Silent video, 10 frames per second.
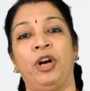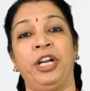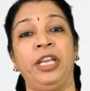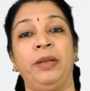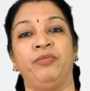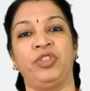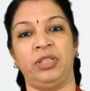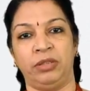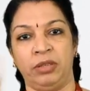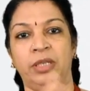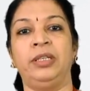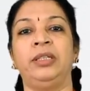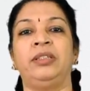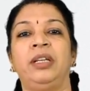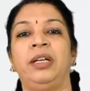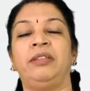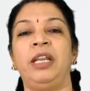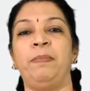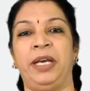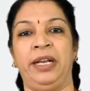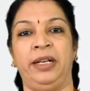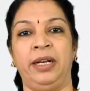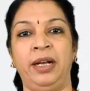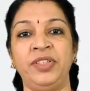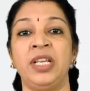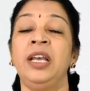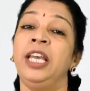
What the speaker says: body, the 3 paragraphs.